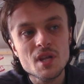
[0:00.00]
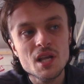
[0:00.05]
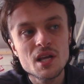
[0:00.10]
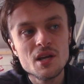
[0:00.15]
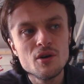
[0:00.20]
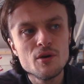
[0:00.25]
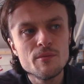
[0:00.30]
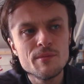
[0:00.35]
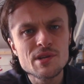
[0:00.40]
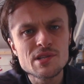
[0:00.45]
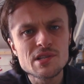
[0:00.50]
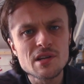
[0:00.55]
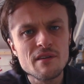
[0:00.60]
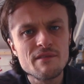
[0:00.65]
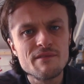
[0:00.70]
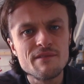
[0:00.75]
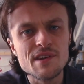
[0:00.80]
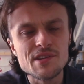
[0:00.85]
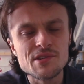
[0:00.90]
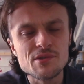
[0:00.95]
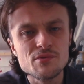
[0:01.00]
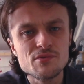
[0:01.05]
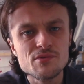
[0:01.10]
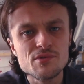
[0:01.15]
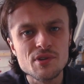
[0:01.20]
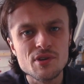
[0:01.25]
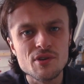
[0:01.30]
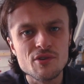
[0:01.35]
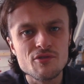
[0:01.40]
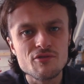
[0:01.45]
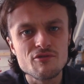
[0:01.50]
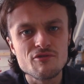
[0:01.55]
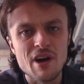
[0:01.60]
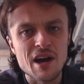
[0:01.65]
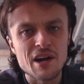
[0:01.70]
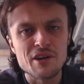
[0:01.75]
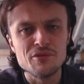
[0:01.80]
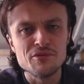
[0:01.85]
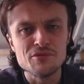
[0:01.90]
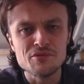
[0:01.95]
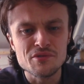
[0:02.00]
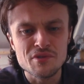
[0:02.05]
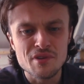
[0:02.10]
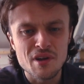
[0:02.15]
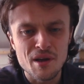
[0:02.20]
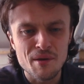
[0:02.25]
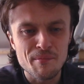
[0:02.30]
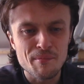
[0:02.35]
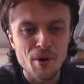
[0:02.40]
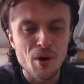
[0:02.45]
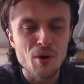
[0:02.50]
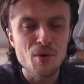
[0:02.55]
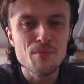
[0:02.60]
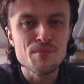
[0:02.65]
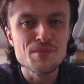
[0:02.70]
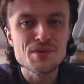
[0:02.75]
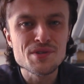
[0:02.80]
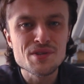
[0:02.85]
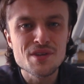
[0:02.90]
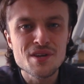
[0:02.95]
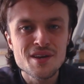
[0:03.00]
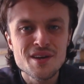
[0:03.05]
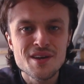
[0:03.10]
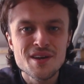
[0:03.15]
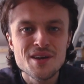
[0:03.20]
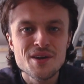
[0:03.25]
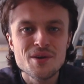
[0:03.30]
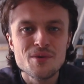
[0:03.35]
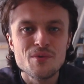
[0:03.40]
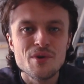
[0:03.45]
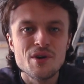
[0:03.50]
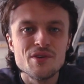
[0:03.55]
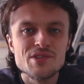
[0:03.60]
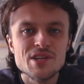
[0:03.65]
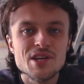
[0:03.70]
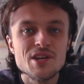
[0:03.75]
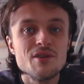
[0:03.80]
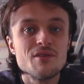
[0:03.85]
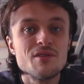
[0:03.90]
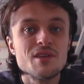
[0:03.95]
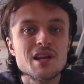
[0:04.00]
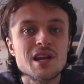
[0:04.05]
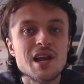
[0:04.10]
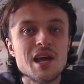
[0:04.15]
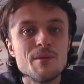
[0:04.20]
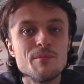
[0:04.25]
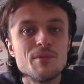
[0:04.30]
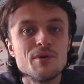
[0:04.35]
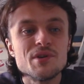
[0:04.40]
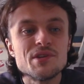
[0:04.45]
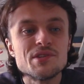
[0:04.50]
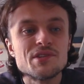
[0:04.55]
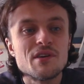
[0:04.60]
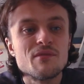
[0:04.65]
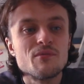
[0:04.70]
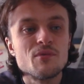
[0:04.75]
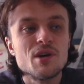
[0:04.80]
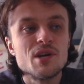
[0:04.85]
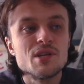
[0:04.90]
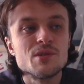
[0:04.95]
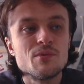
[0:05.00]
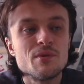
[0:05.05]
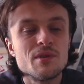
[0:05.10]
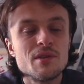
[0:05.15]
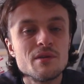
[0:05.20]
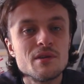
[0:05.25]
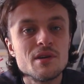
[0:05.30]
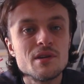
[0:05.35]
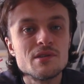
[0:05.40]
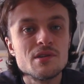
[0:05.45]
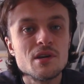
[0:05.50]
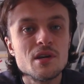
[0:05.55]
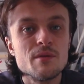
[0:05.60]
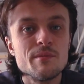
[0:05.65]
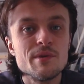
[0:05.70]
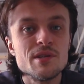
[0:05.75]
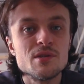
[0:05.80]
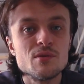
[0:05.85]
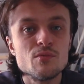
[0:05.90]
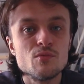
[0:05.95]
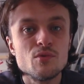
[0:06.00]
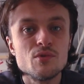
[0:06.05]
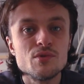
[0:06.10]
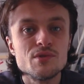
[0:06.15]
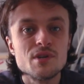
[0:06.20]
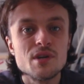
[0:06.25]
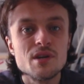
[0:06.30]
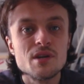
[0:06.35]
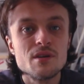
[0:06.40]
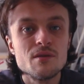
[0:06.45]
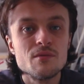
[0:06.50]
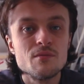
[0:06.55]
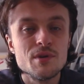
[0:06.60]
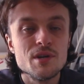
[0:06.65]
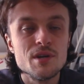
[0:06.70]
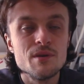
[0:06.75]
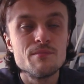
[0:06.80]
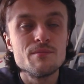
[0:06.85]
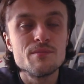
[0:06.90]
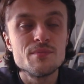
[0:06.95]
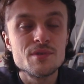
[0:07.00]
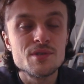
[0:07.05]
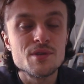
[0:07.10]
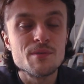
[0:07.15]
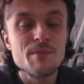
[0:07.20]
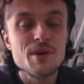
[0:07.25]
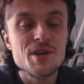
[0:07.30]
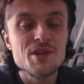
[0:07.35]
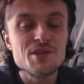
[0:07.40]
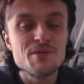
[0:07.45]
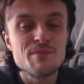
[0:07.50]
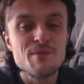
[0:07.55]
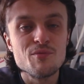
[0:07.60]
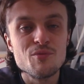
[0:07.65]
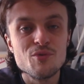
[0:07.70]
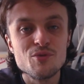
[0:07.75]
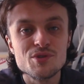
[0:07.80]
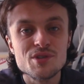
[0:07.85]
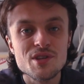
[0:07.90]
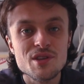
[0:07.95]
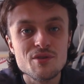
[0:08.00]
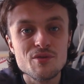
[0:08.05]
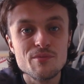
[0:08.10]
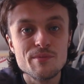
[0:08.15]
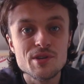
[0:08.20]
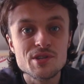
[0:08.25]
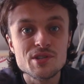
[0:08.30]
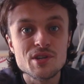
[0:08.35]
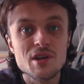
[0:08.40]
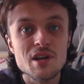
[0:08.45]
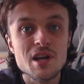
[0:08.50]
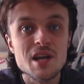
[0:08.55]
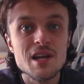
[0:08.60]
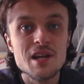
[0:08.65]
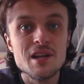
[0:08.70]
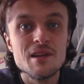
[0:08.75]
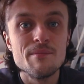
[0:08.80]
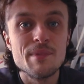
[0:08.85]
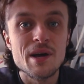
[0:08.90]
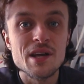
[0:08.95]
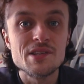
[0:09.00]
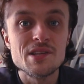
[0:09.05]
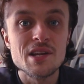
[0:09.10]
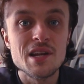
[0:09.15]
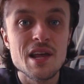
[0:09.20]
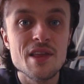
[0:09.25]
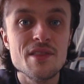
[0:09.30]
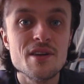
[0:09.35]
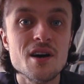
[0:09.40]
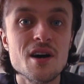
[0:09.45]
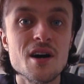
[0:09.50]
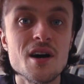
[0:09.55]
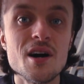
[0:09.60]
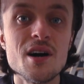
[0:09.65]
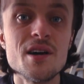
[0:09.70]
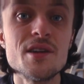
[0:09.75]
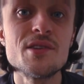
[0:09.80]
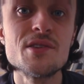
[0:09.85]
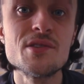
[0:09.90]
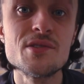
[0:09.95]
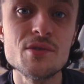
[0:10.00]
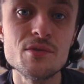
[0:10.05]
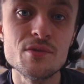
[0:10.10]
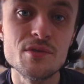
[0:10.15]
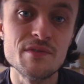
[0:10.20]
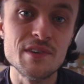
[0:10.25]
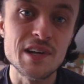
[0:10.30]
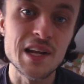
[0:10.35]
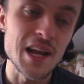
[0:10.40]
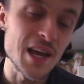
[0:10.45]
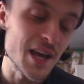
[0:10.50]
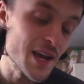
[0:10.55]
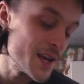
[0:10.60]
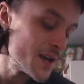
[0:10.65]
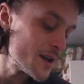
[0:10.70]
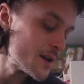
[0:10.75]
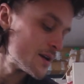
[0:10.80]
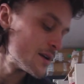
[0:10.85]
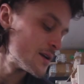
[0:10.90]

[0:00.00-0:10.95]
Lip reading: it almost like fizzles and crackles and like pops. Whereas any other clay bodies I've worked with, then you turn them into water, when you submerge them in water, they almost go like back to leather hard sort of clay.